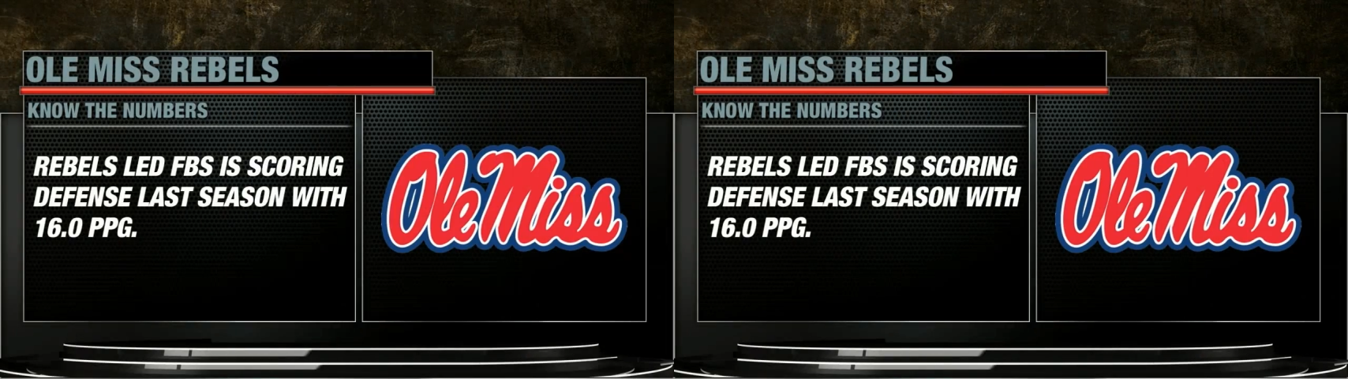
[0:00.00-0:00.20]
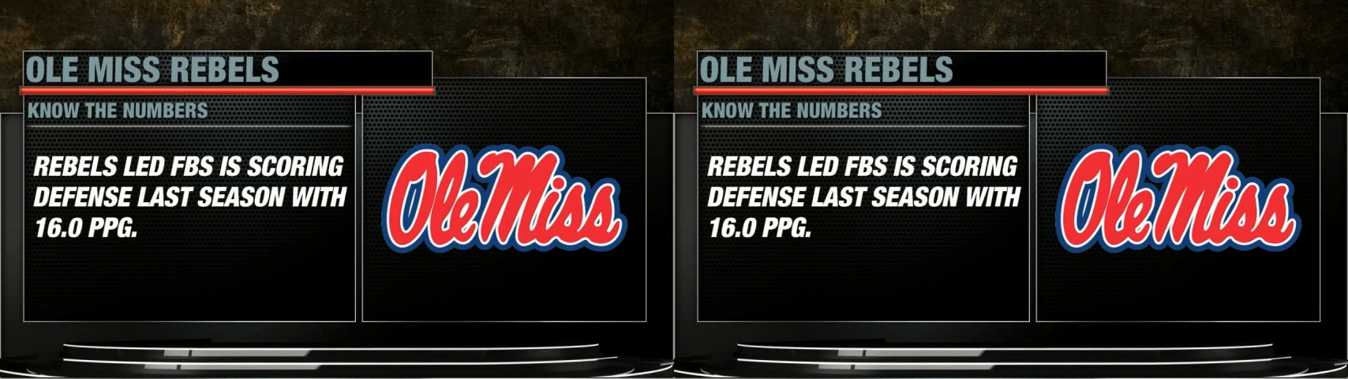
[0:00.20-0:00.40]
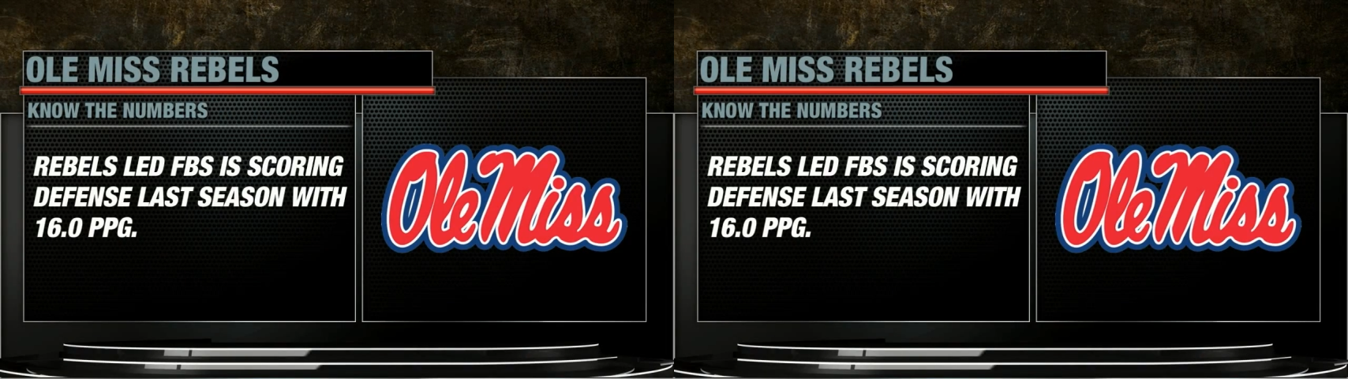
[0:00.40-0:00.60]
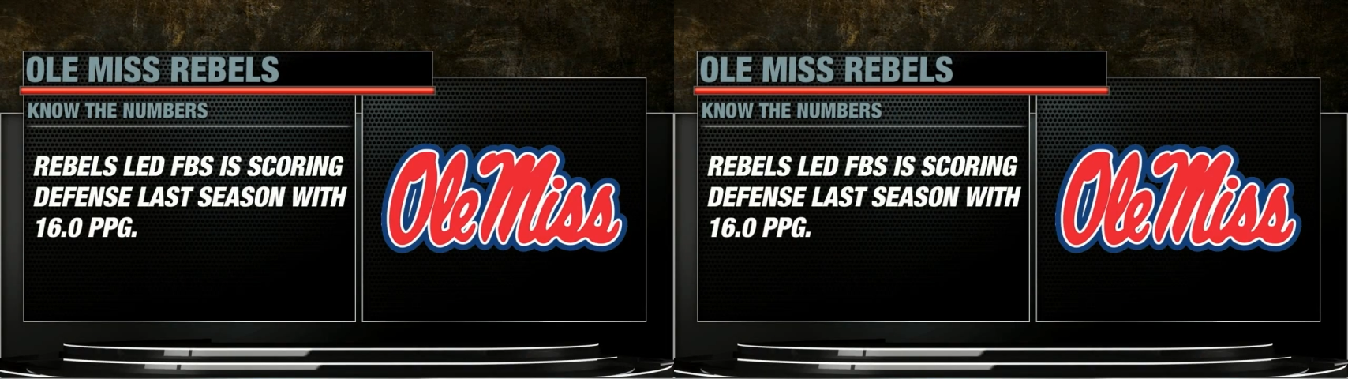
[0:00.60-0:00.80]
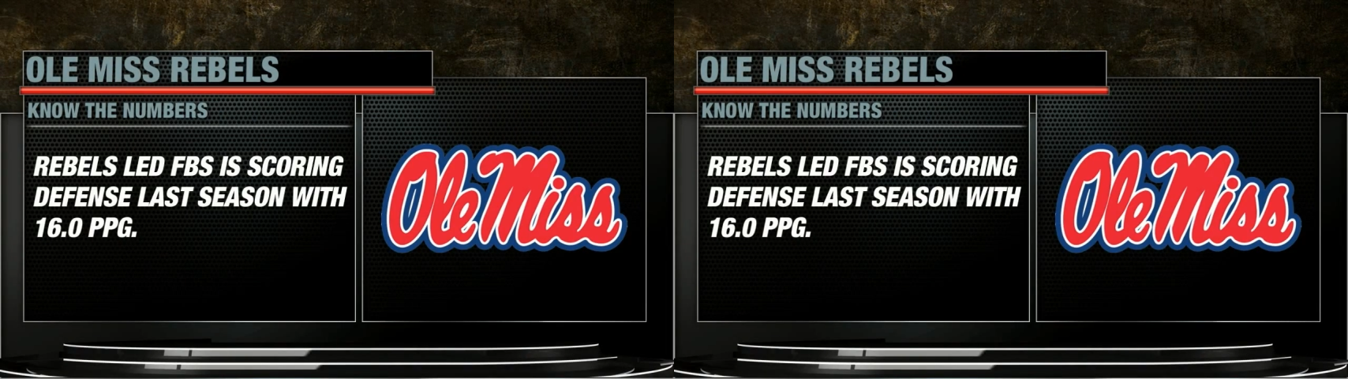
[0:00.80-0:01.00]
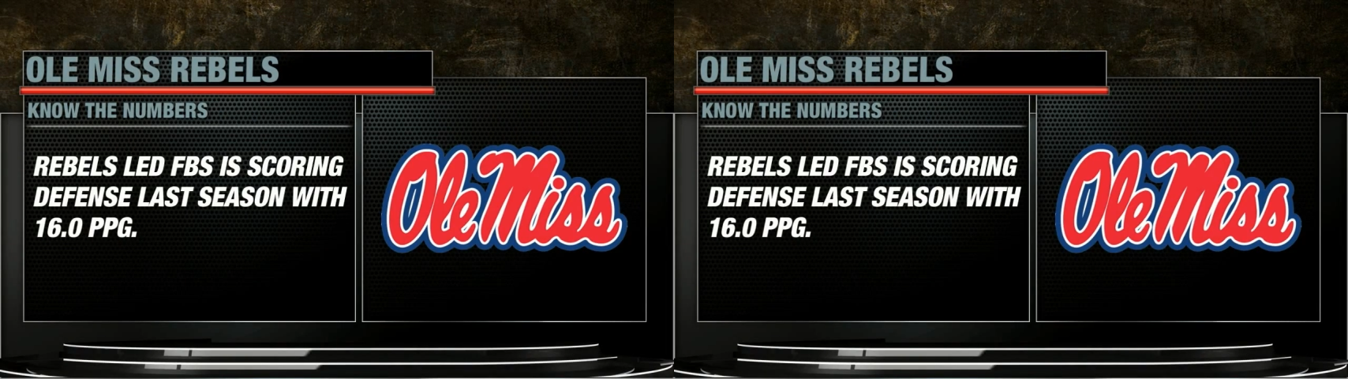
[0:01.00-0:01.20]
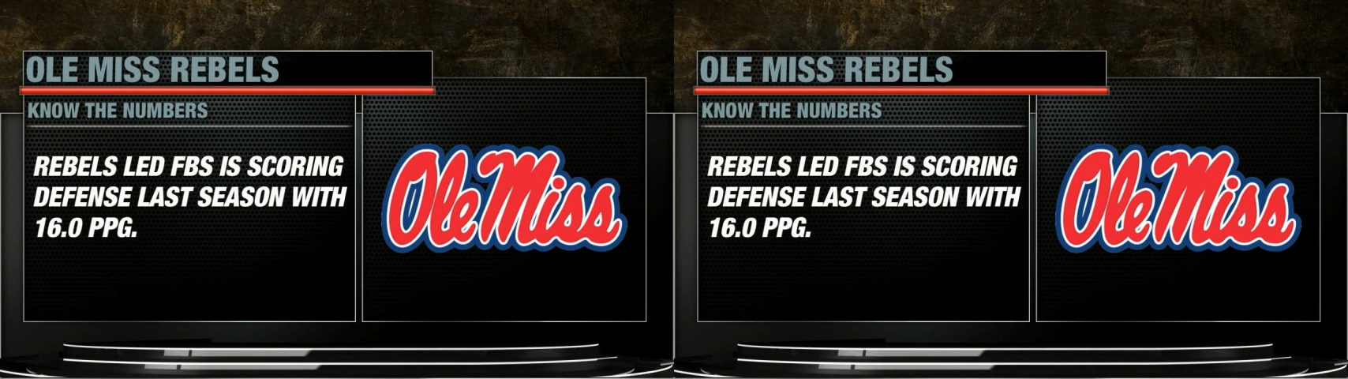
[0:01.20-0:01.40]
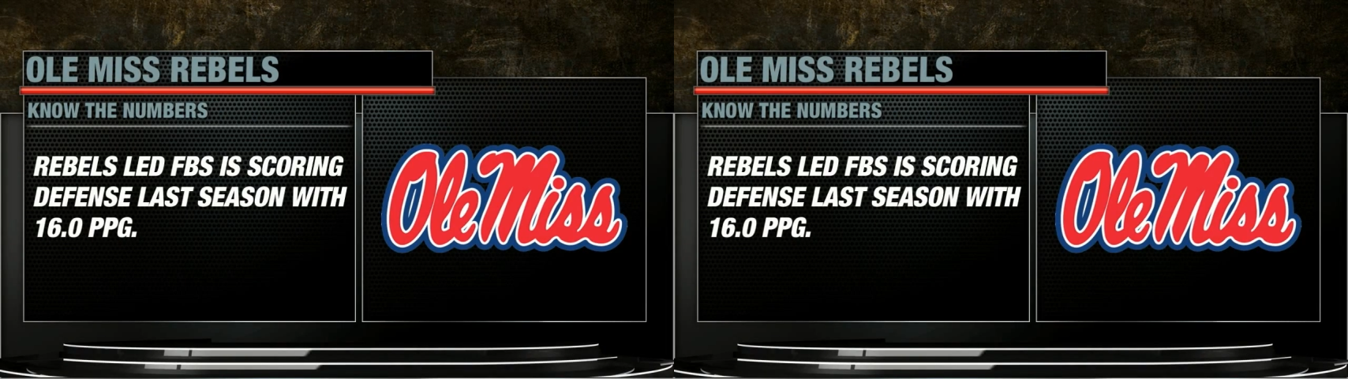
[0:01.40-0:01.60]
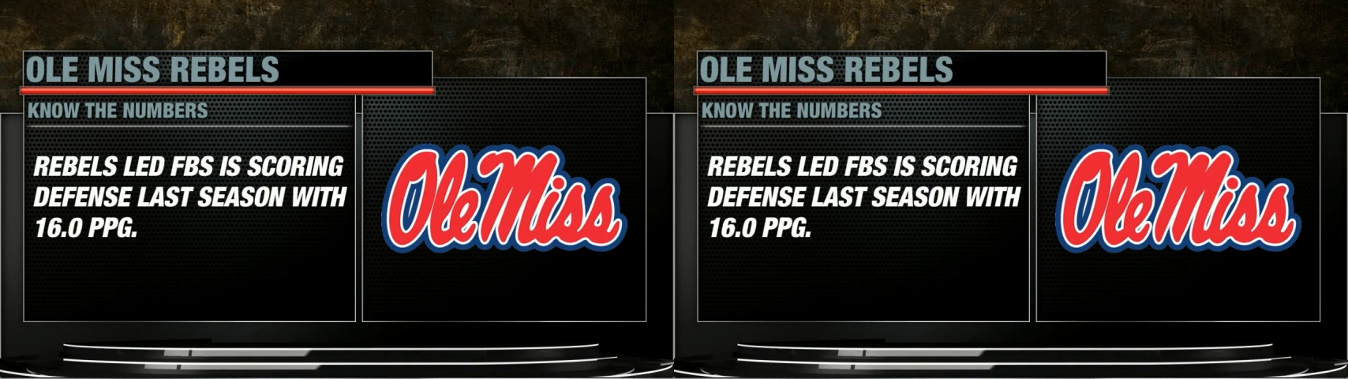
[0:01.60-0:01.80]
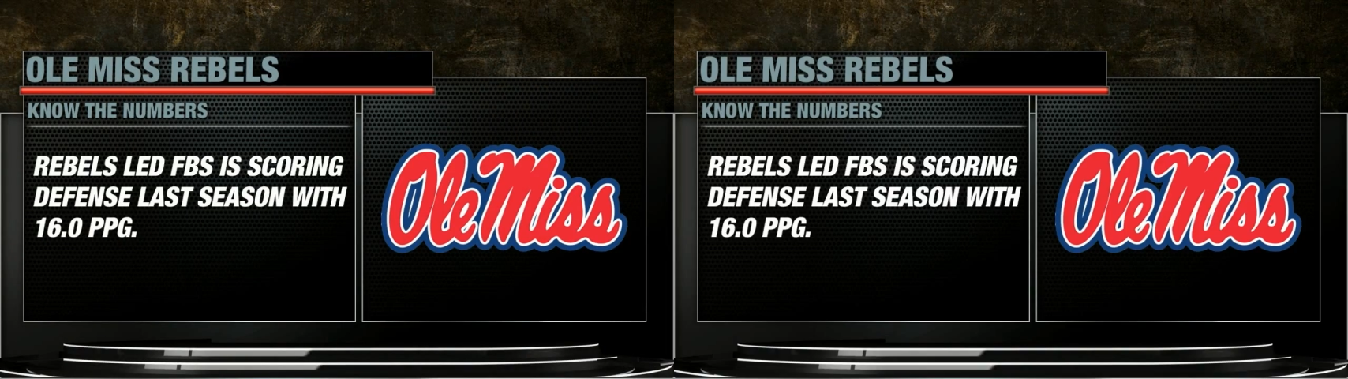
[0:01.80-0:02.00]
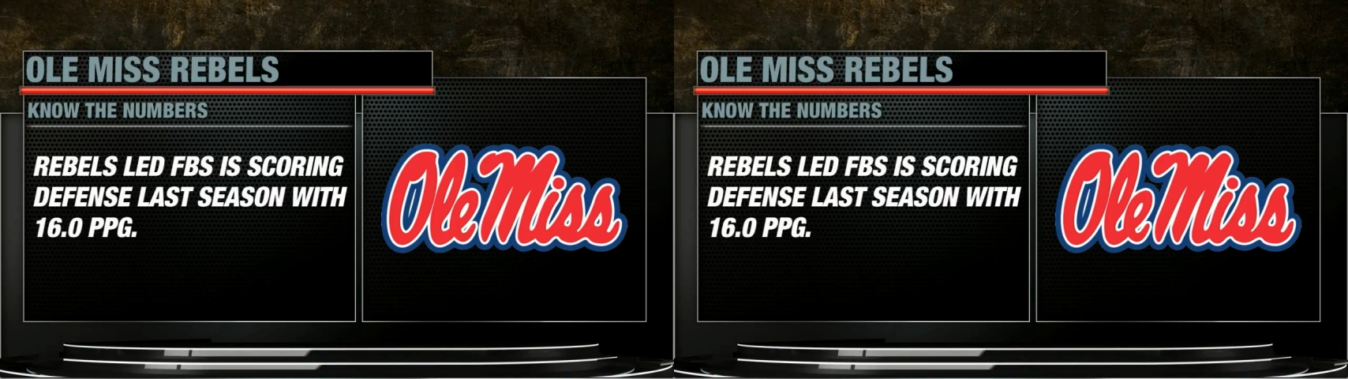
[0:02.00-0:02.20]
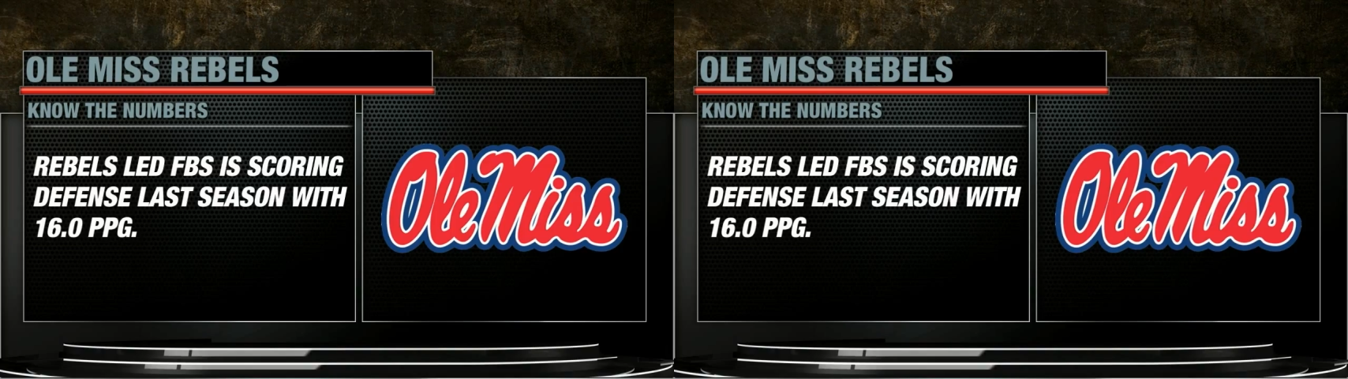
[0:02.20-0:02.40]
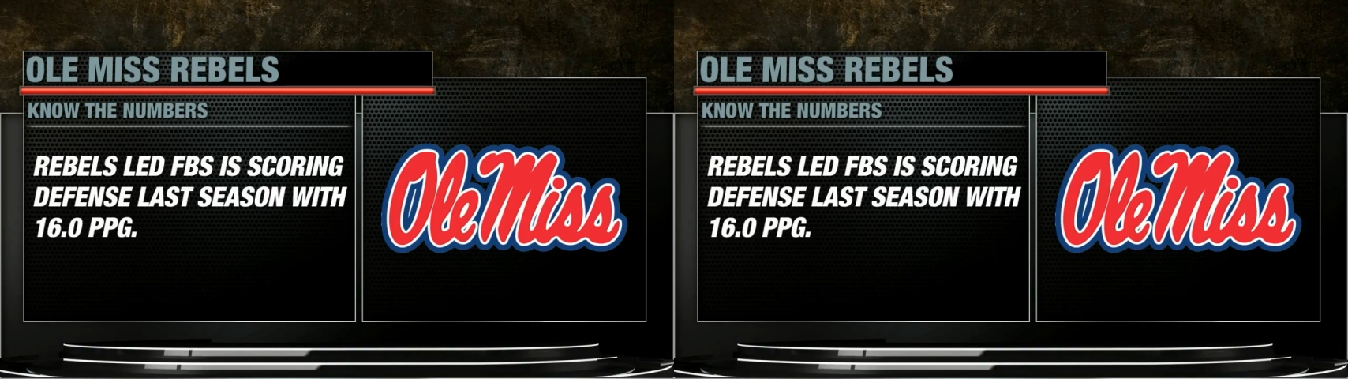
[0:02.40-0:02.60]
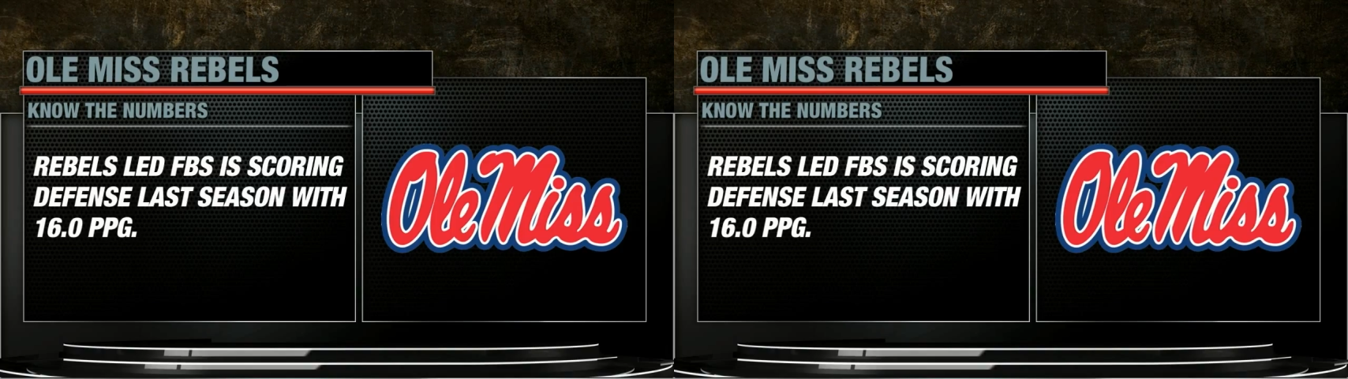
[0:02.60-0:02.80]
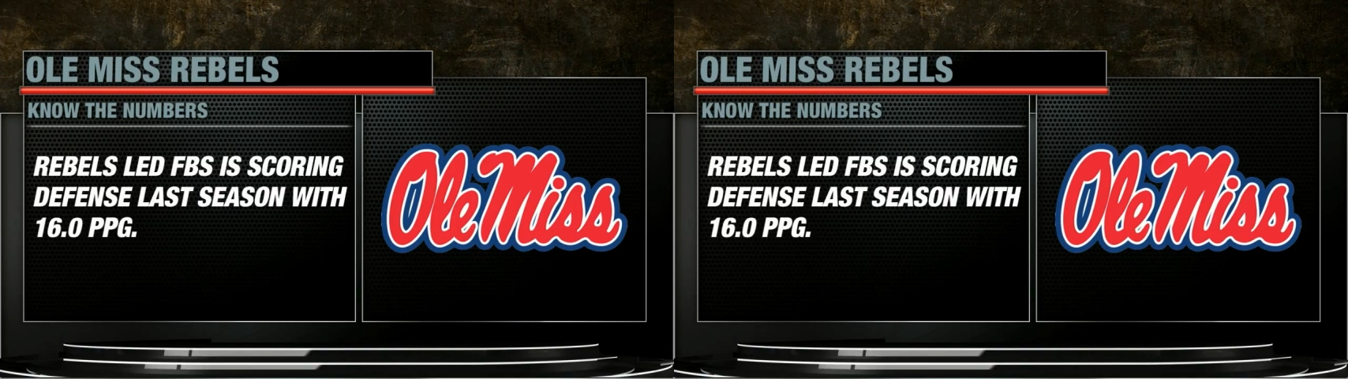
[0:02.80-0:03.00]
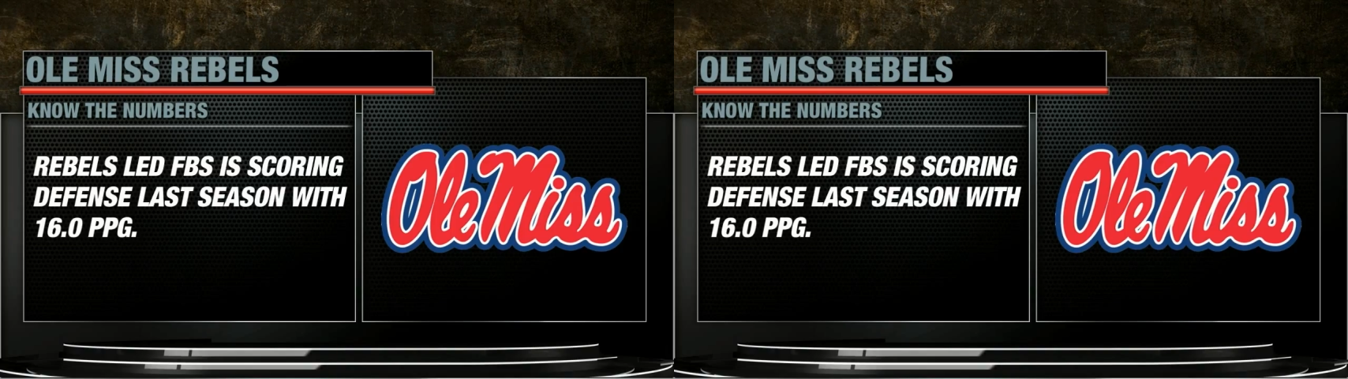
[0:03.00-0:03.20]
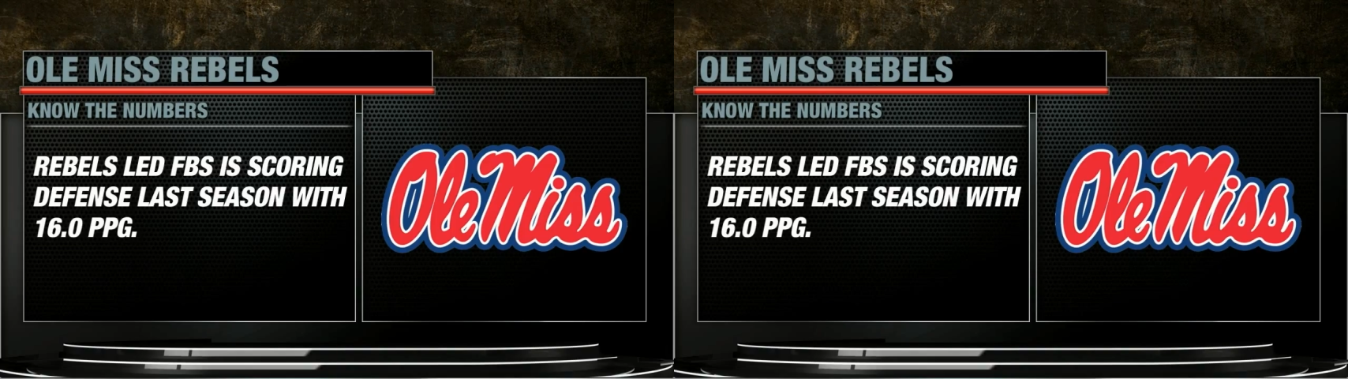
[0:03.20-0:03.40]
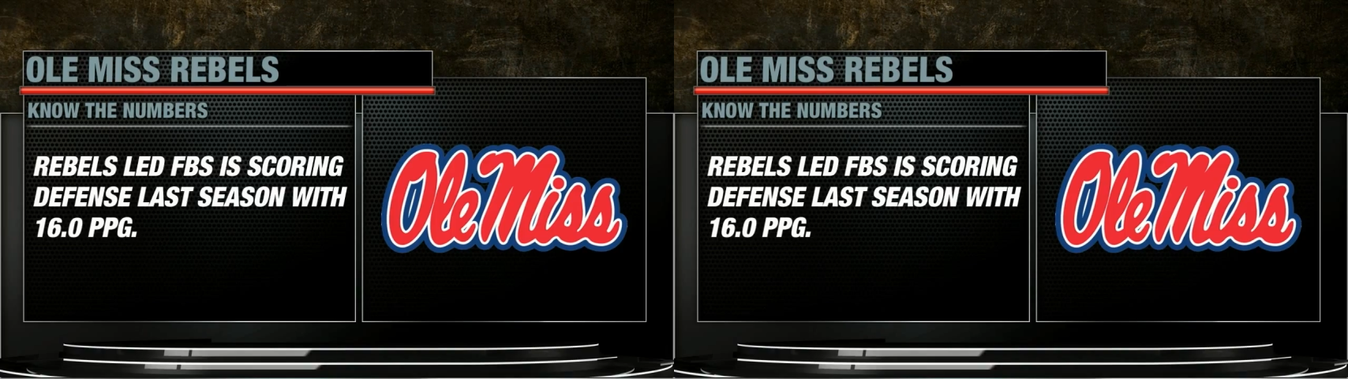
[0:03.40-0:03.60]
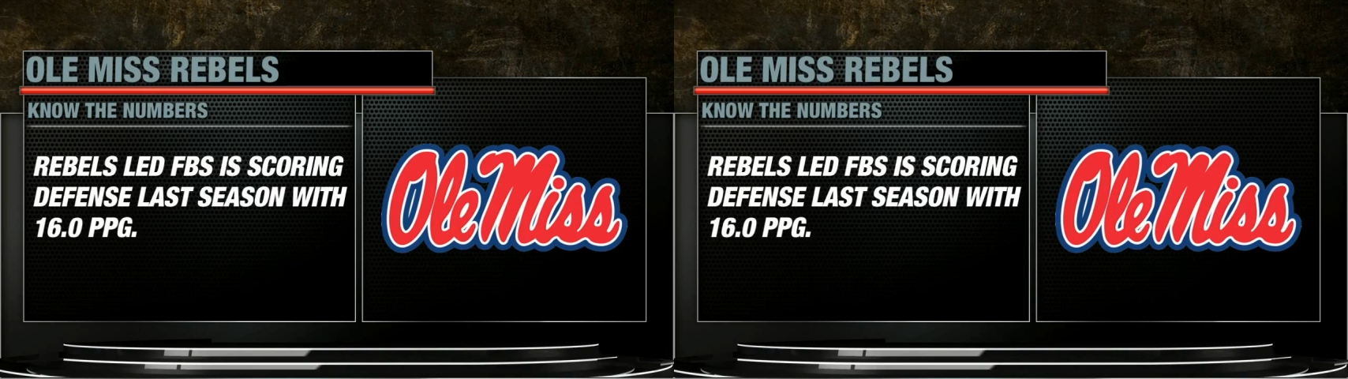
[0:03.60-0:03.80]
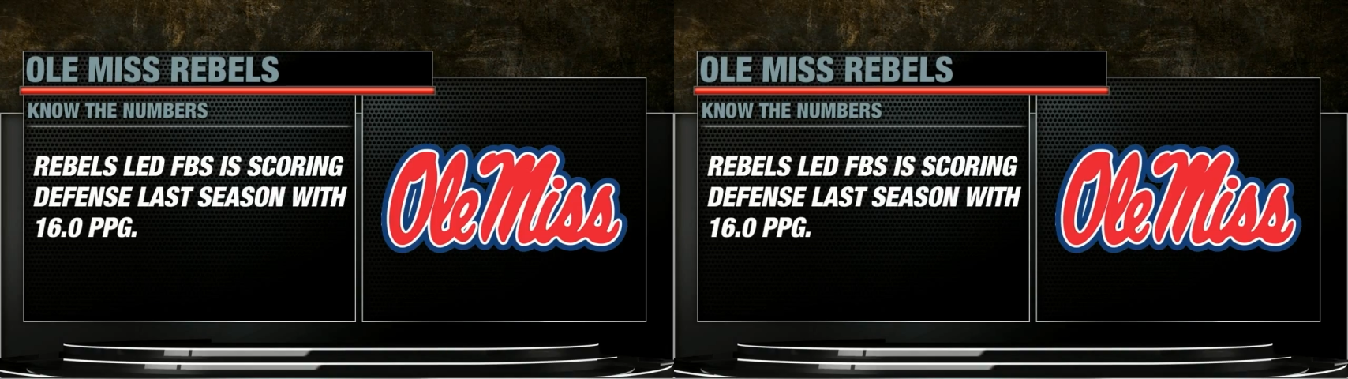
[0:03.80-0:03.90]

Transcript: No face is visible, so there are no lips to read.